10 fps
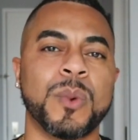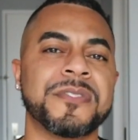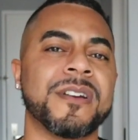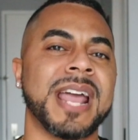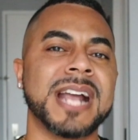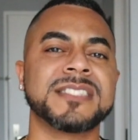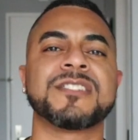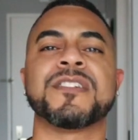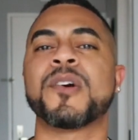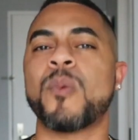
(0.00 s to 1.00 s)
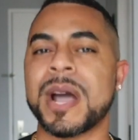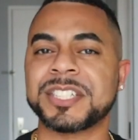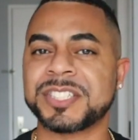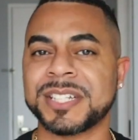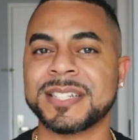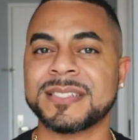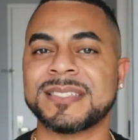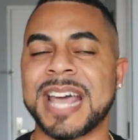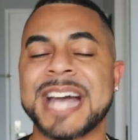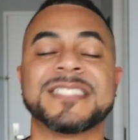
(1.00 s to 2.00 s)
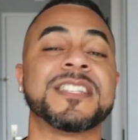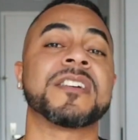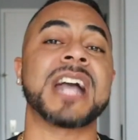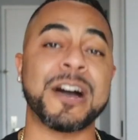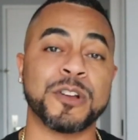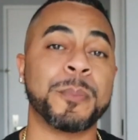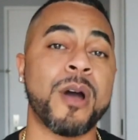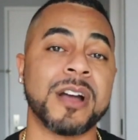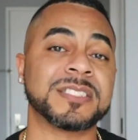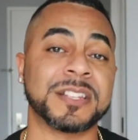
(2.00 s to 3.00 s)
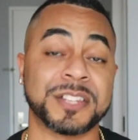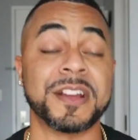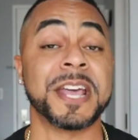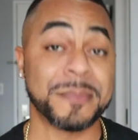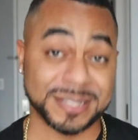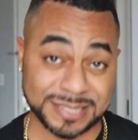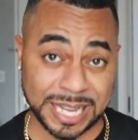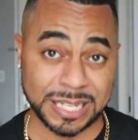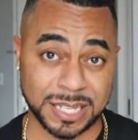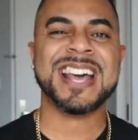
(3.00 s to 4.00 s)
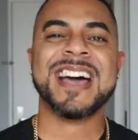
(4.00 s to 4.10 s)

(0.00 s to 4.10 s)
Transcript: where they're answering questions as their counterparts that they're imitating.